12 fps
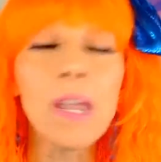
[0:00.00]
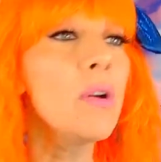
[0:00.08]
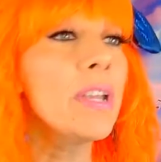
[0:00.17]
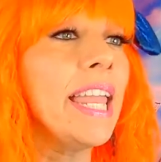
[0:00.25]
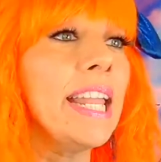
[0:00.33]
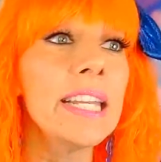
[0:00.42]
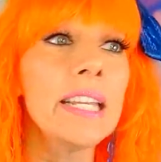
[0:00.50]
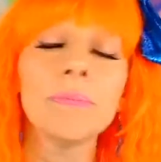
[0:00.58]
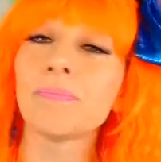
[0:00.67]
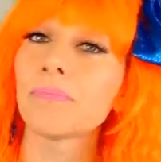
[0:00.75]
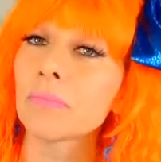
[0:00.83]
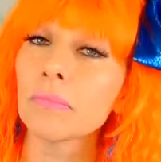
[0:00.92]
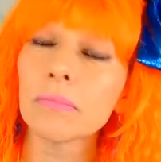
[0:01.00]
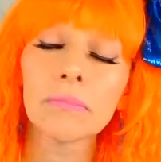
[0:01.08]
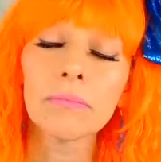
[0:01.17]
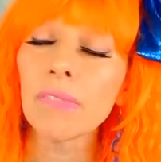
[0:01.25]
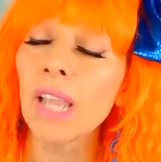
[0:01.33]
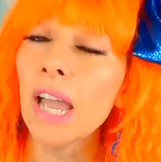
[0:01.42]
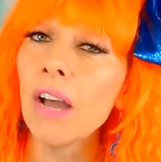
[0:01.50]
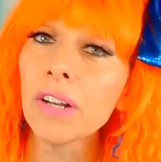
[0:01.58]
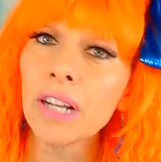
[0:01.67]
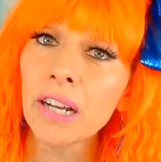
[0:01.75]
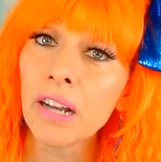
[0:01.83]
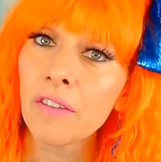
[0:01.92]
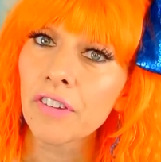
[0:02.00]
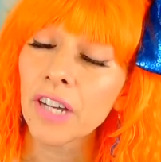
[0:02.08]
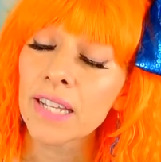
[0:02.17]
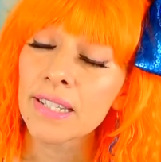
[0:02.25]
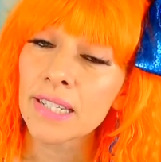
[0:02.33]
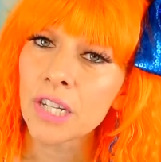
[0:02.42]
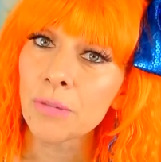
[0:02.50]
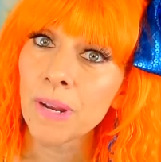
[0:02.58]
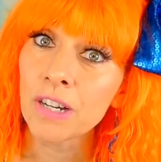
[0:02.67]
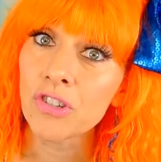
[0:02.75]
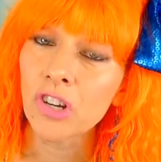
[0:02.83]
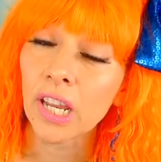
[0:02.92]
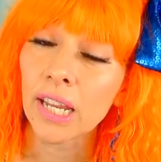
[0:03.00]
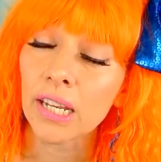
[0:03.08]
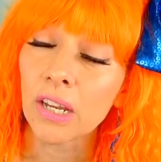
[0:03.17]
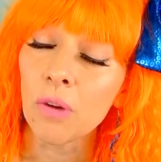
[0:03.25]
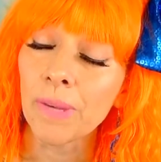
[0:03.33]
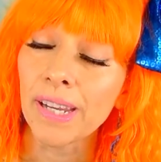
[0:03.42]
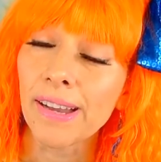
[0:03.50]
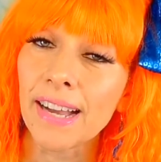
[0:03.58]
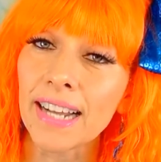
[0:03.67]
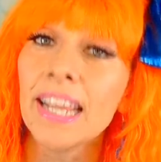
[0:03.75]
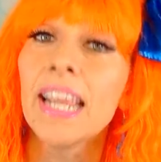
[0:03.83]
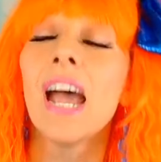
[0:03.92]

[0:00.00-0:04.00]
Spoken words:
Katie. How can I not forget stage manager Katie? Oh my God.